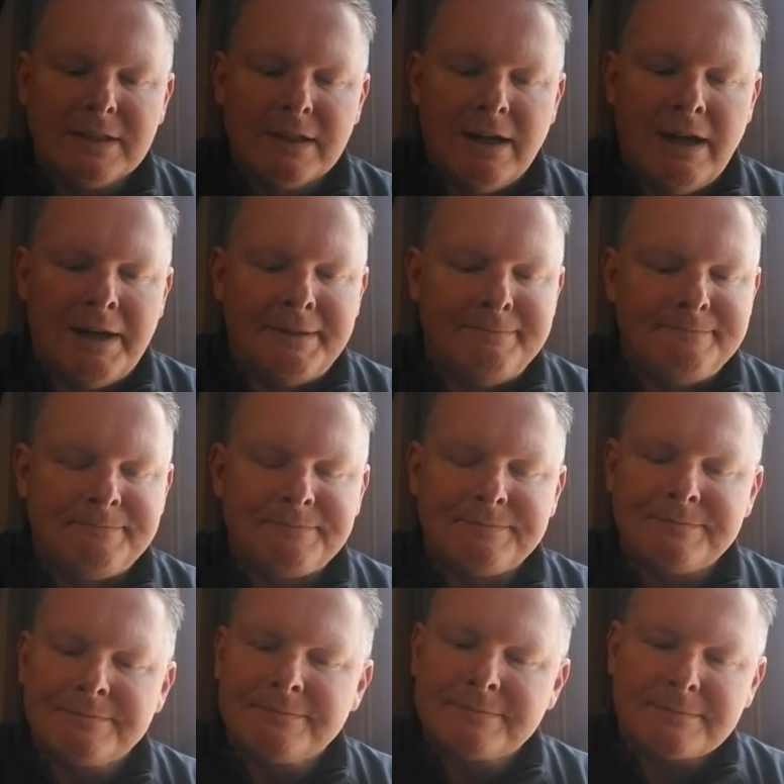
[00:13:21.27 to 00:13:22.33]
Um,
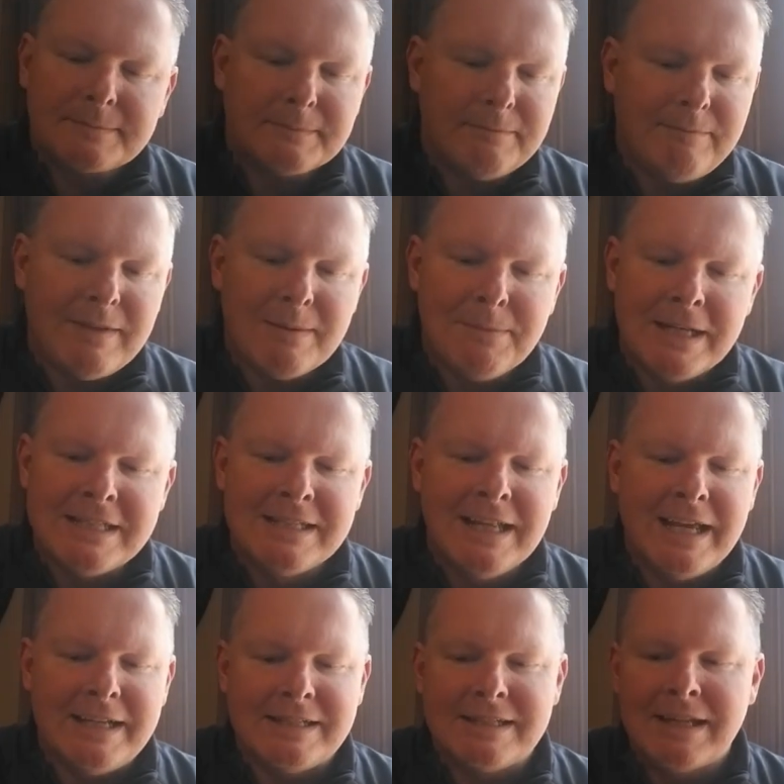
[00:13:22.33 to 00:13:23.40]
but it's
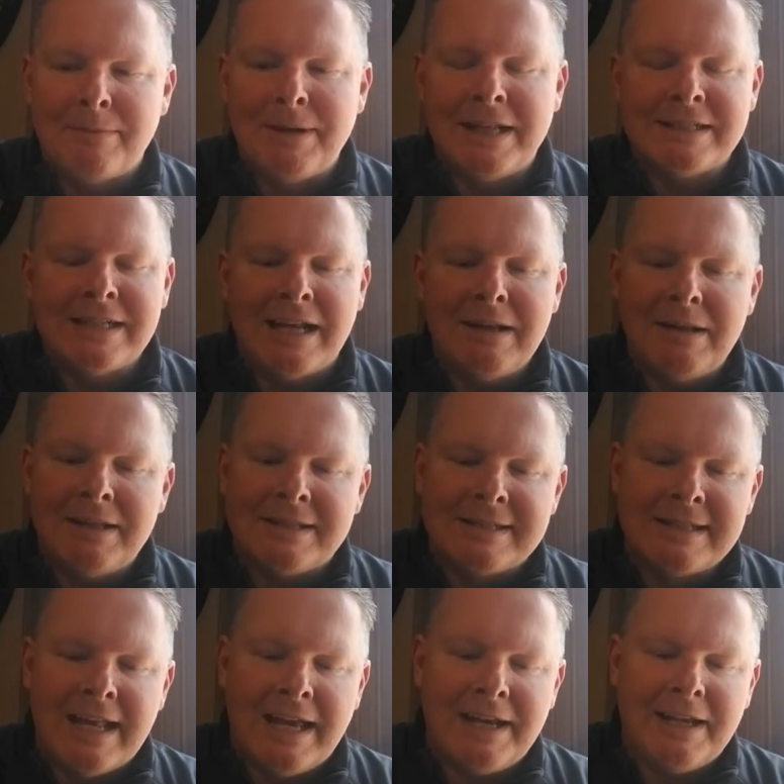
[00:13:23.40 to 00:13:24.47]
nice. I mean, it's not it's
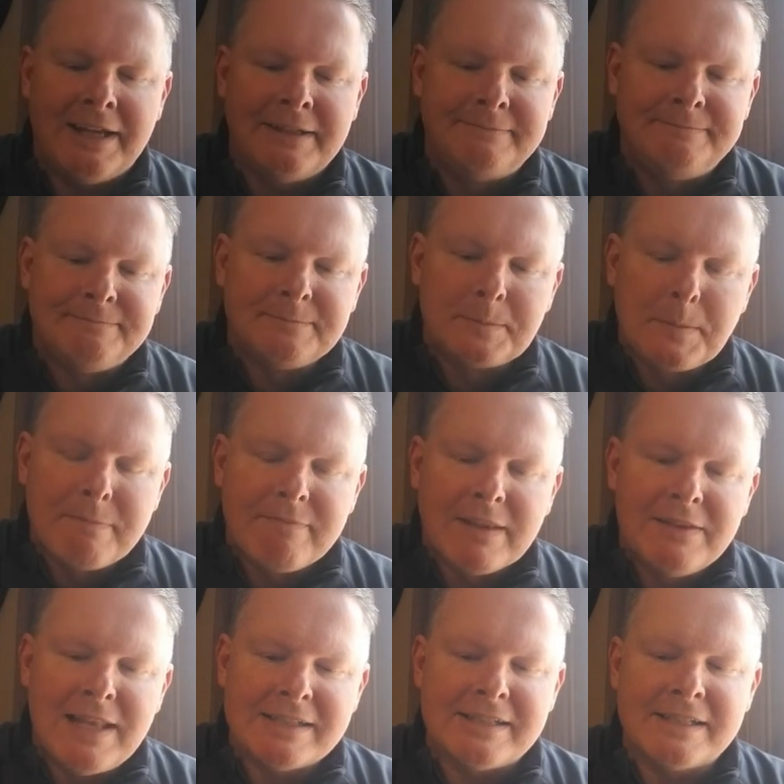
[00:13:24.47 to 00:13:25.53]
not a uh,
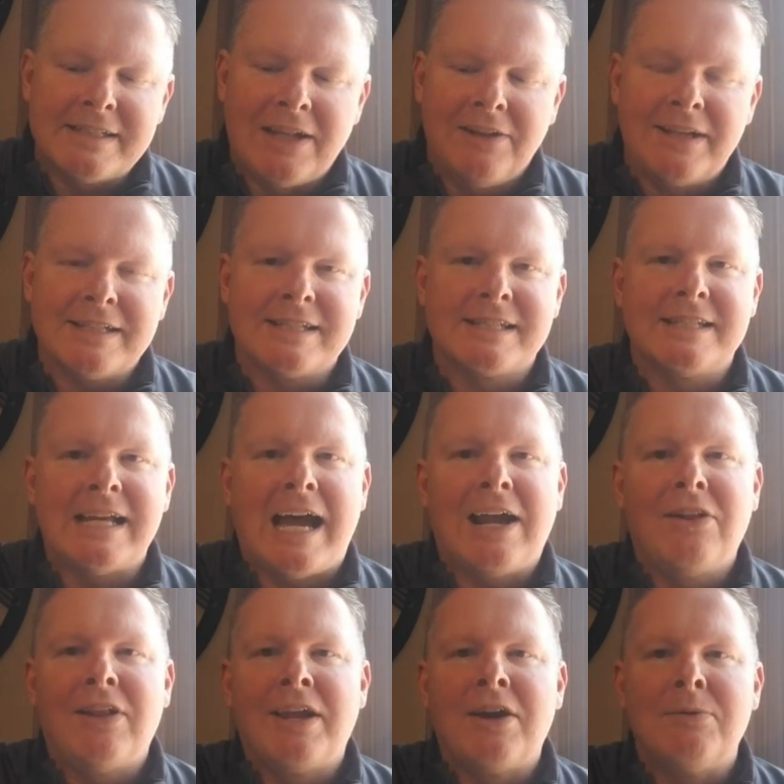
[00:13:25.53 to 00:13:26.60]
necessarily a
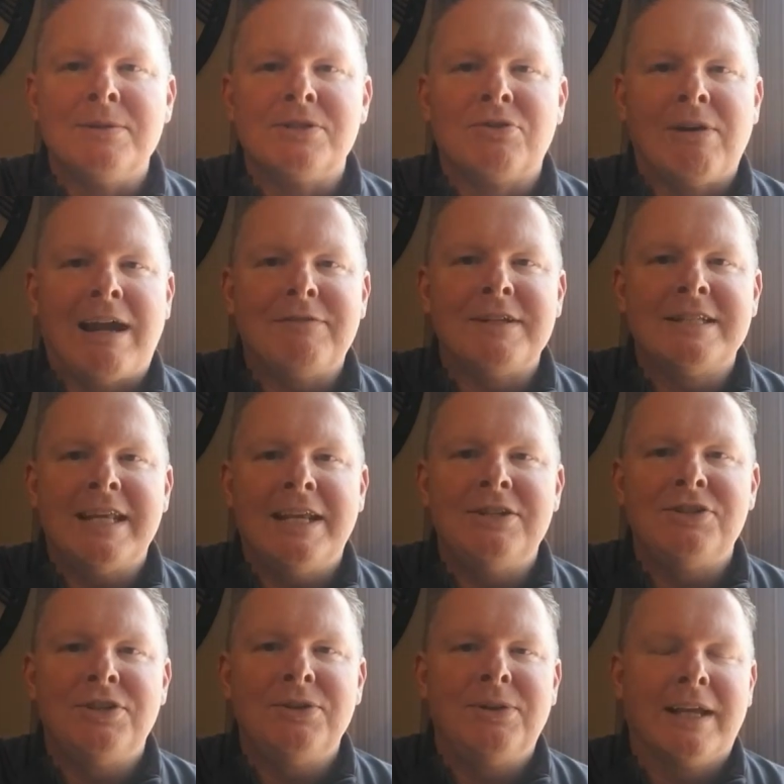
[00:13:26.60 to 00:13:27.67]
style I always gravitate
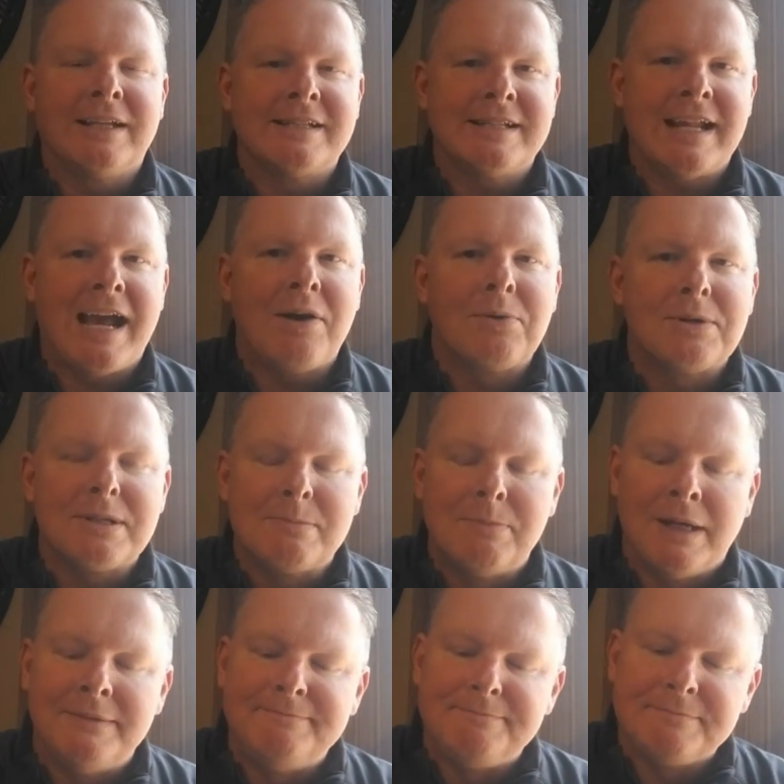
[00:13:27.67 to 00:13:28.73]
to, like sours,
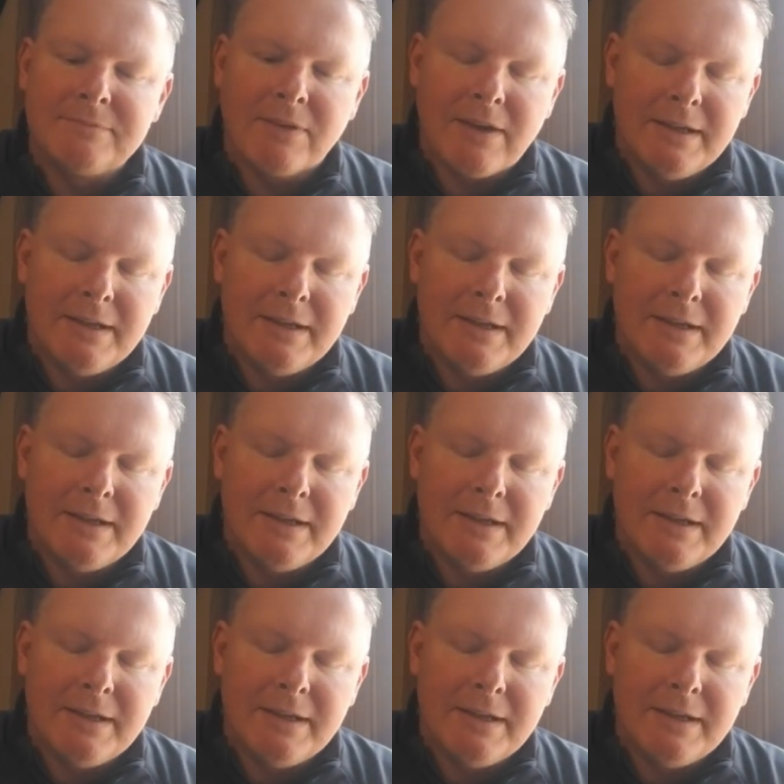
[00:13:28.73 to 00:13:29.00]
but